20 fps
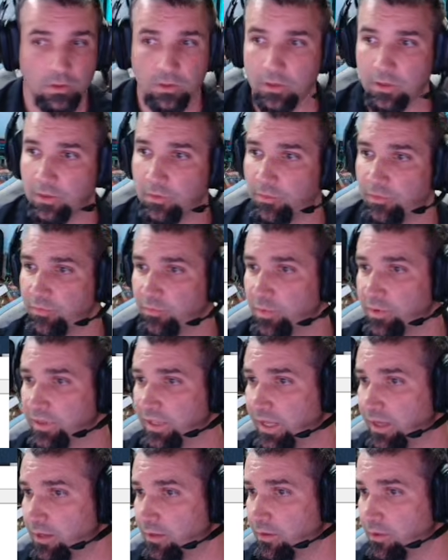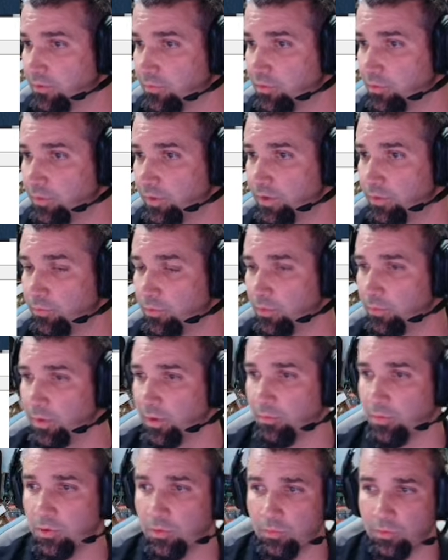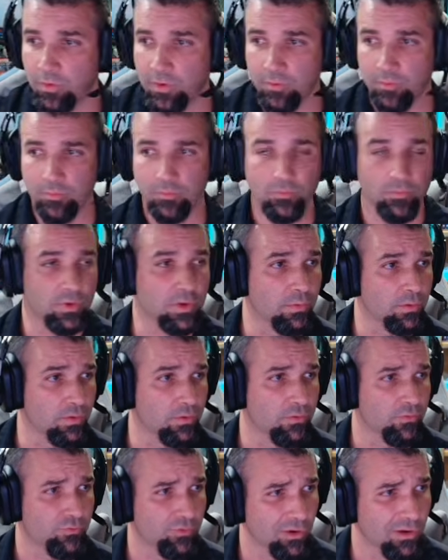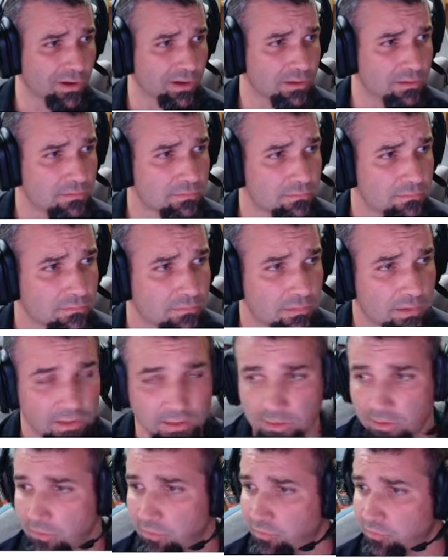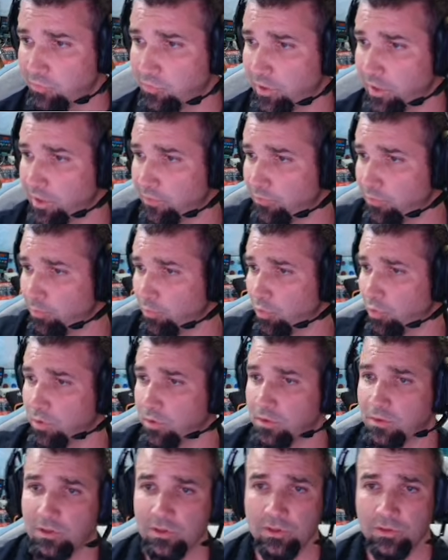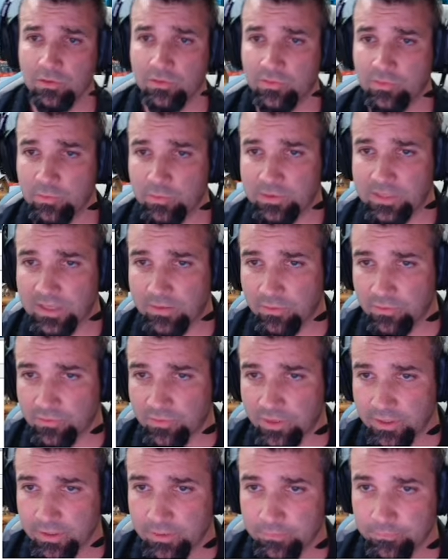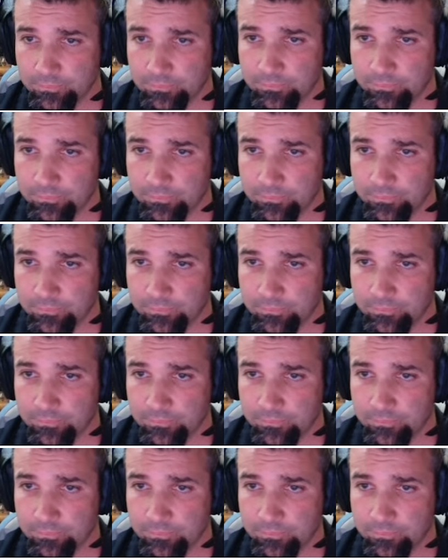Okay, let's put that in there so we remember what we were drawing. Okay, that's kind of important. Let's see what that looks like.